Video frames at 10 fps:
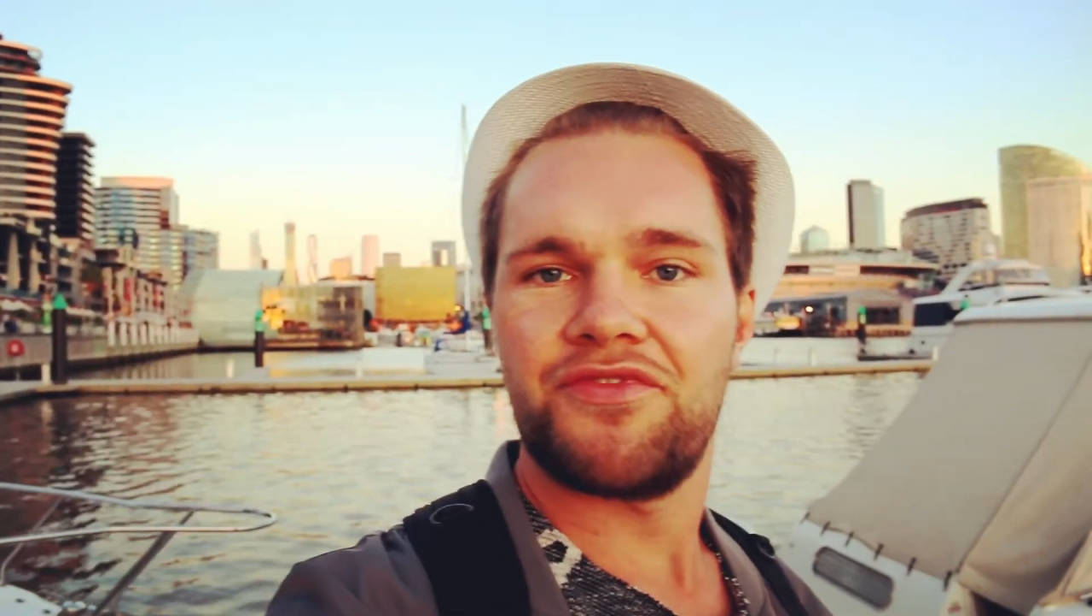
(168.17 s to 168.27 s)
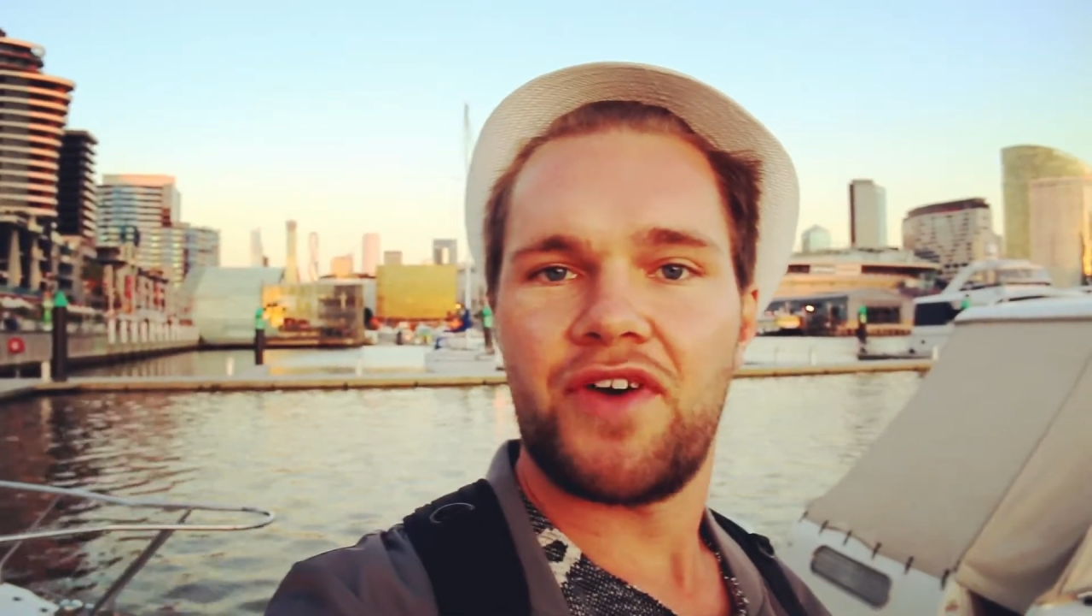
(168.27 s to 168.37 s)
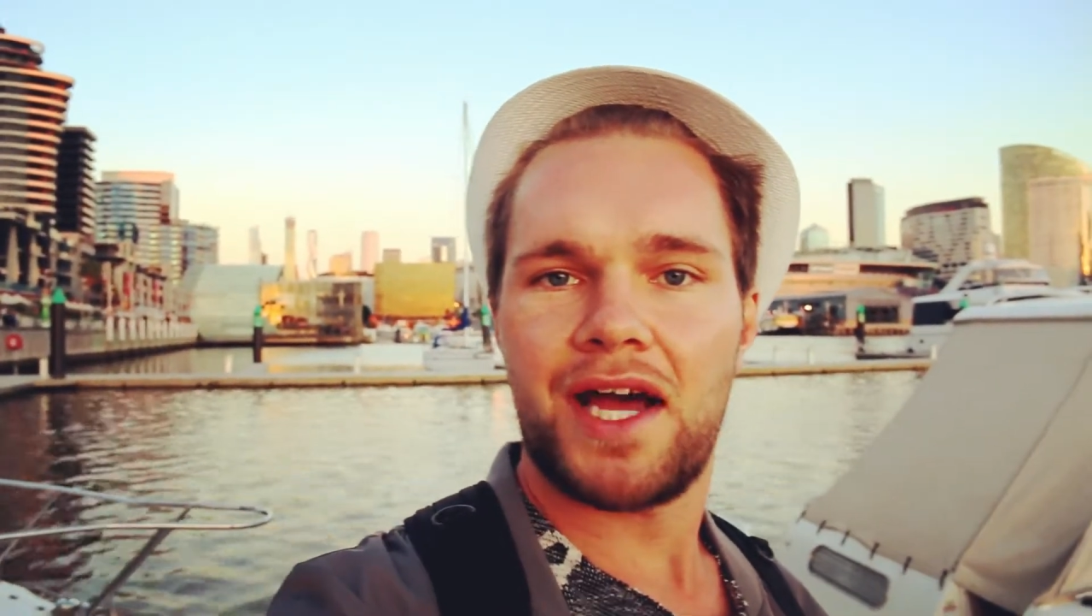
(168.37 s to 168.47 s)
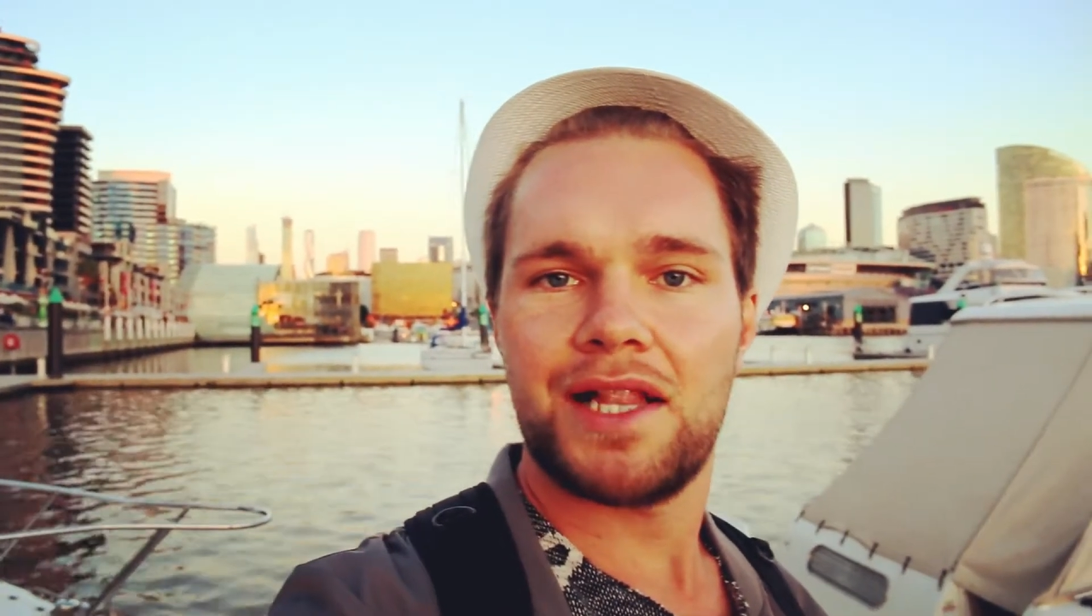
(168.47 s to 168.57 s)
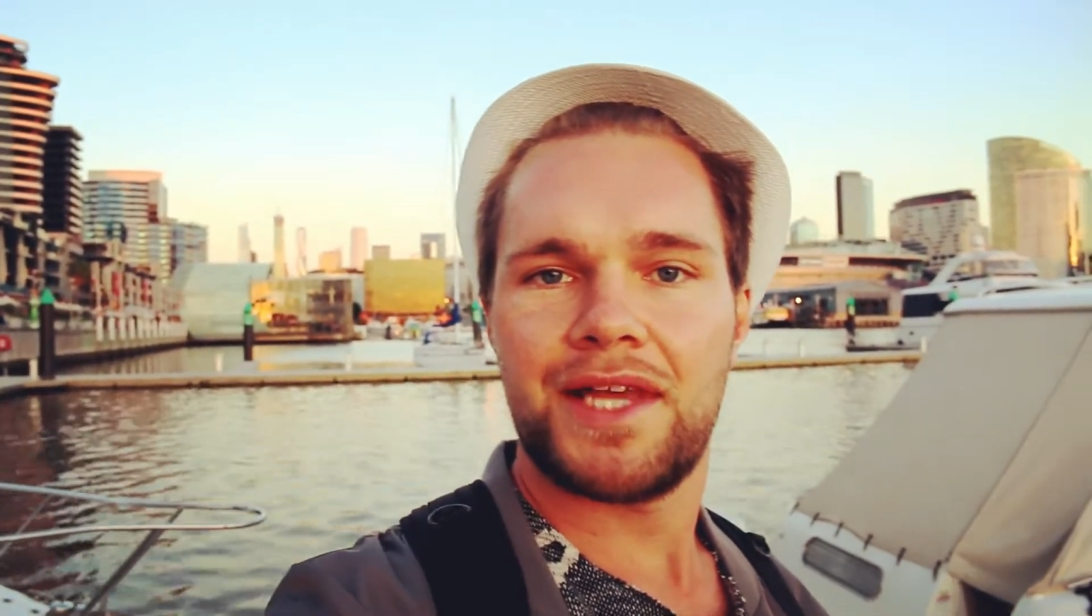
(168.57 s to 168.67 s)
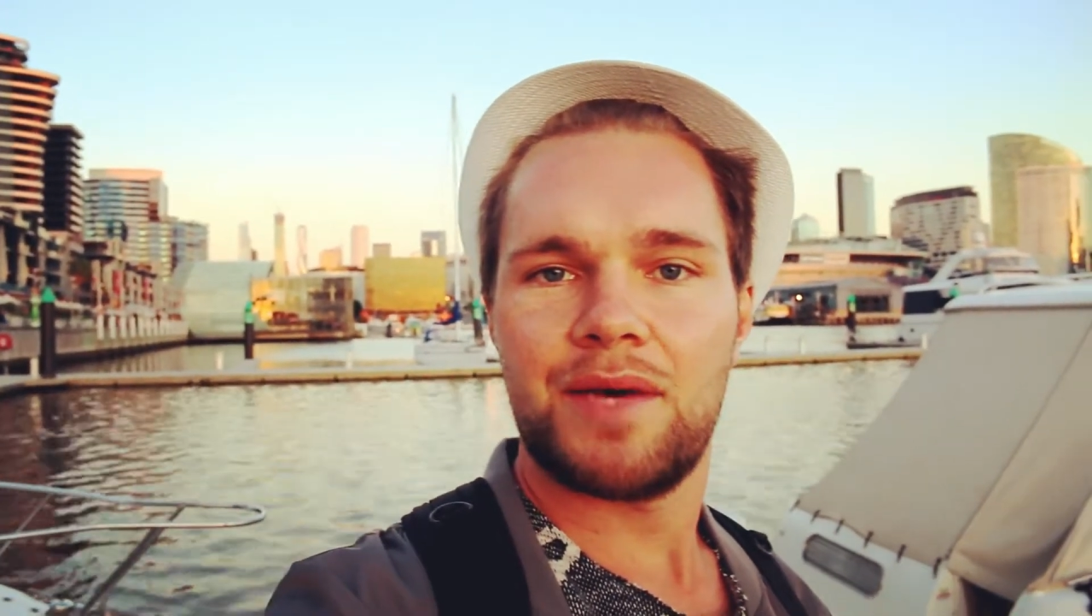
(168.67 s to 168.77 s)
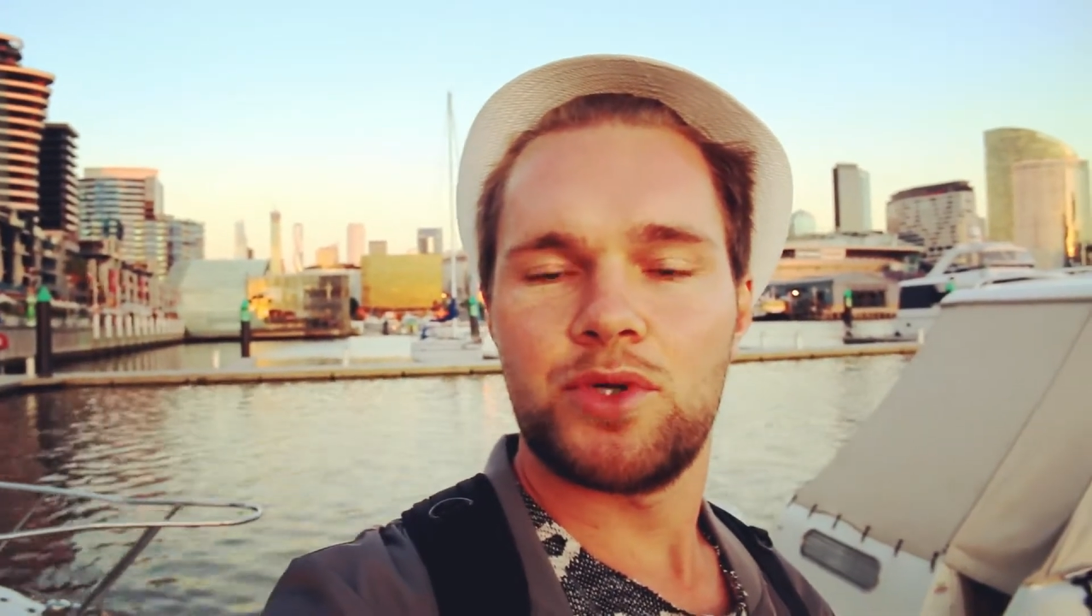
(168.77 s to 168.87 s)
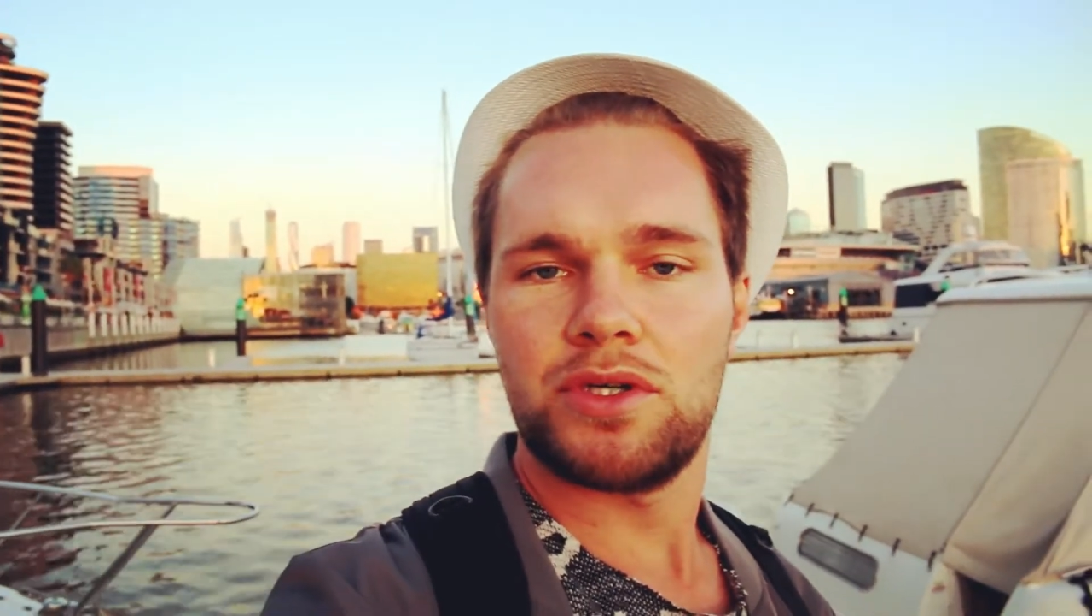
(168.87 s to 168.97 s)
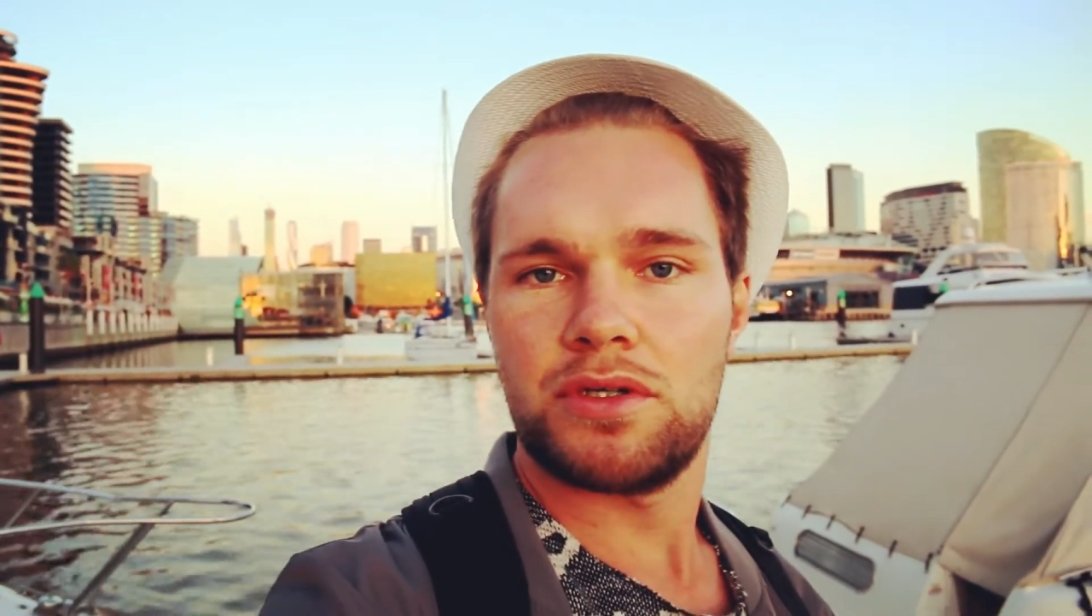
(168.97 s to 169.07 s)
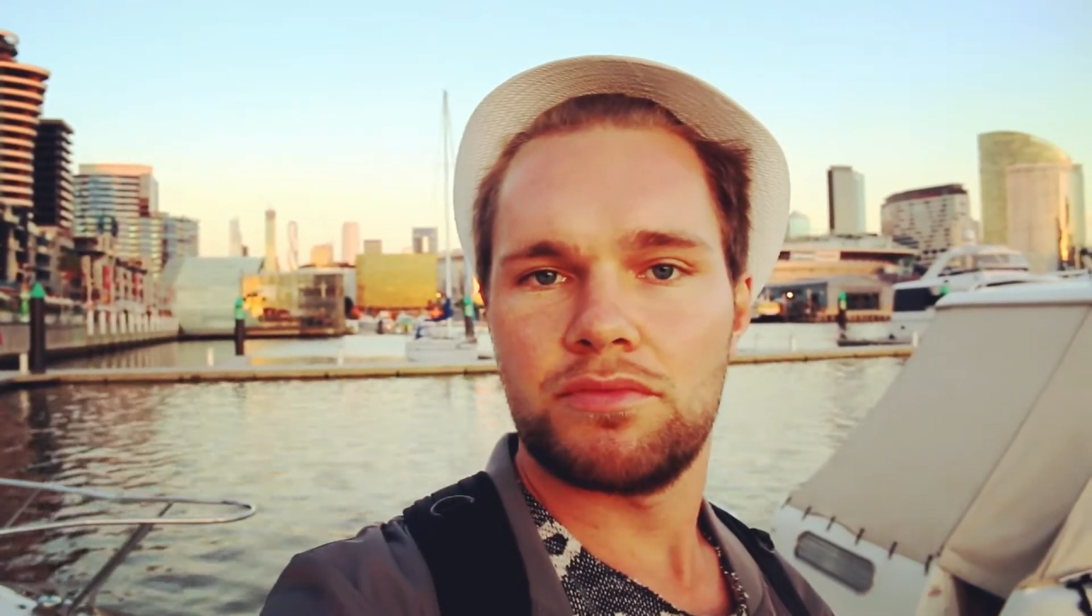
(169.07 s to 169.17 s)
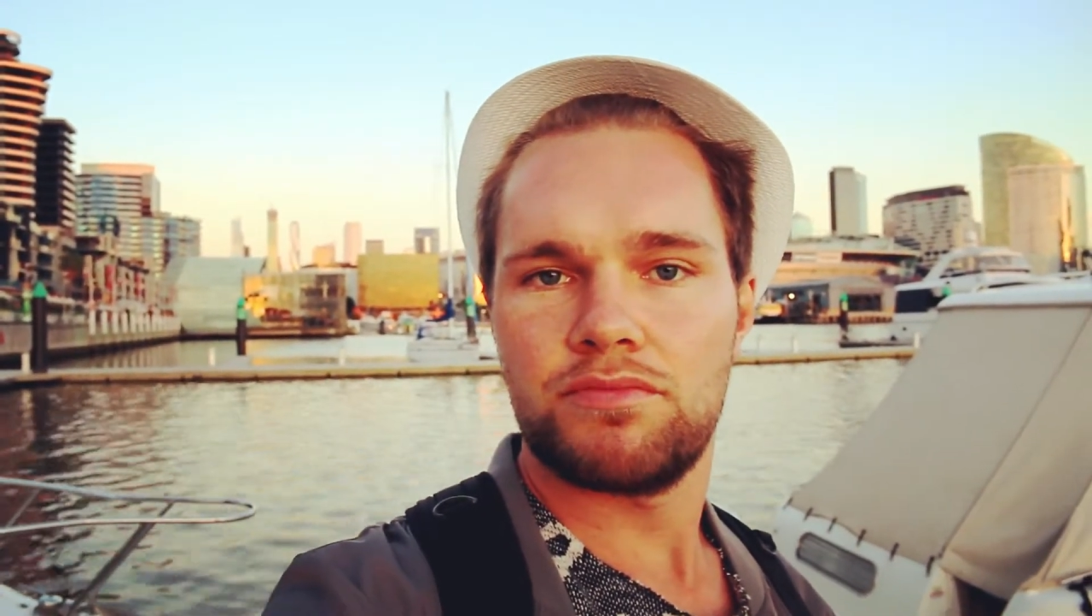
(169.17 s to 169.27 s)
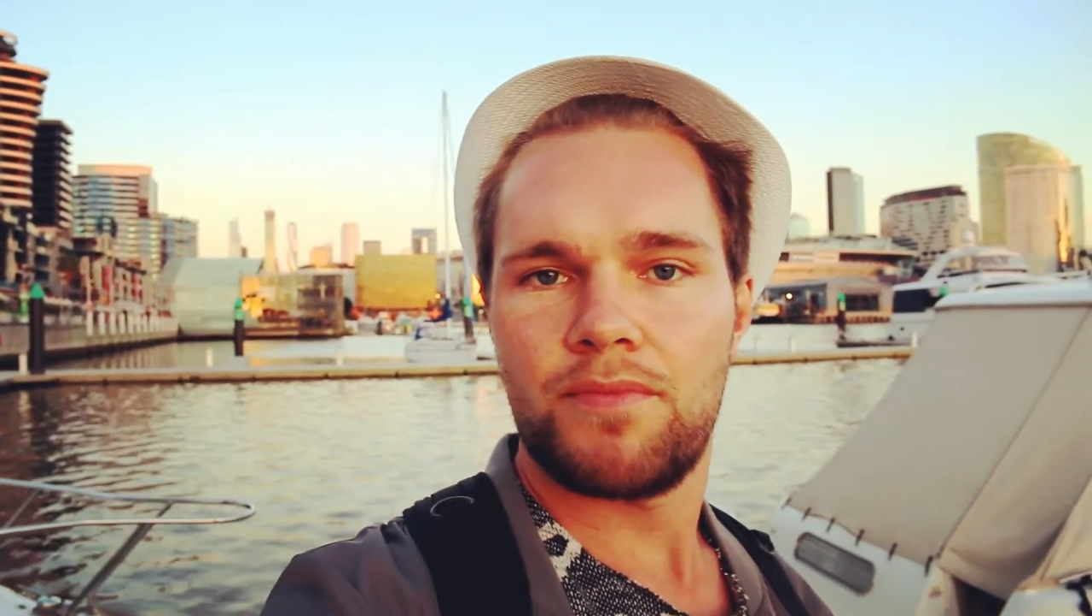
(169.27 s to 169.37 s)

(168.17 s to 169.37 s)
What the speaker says: file number.